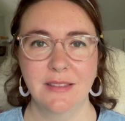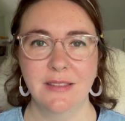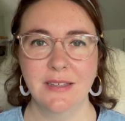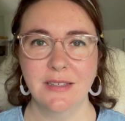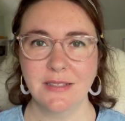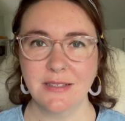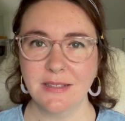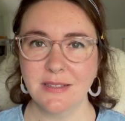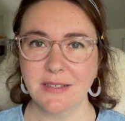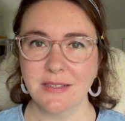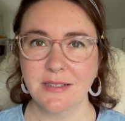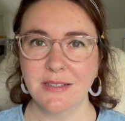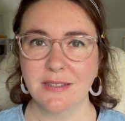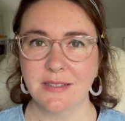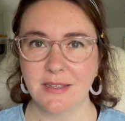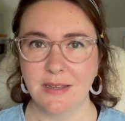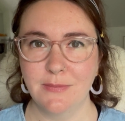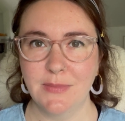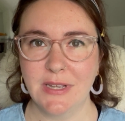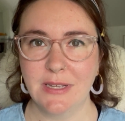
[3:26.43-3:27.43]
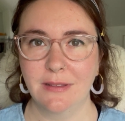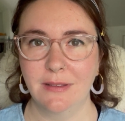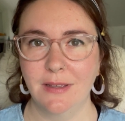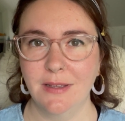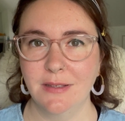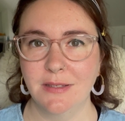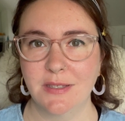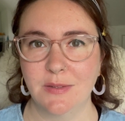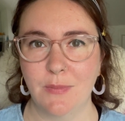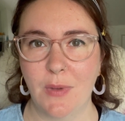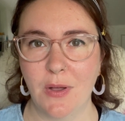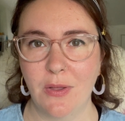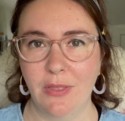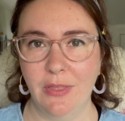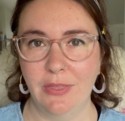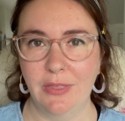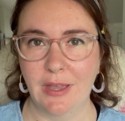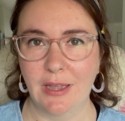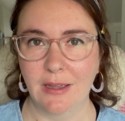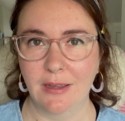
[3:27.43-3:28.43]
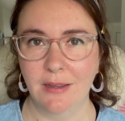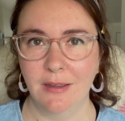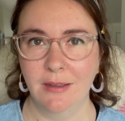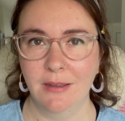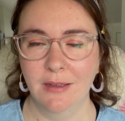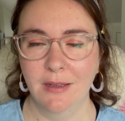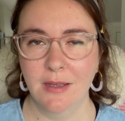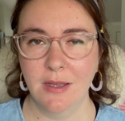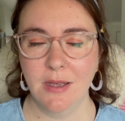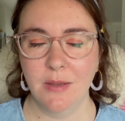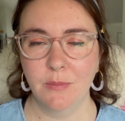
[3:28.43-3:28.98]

This is a seemingly small thing,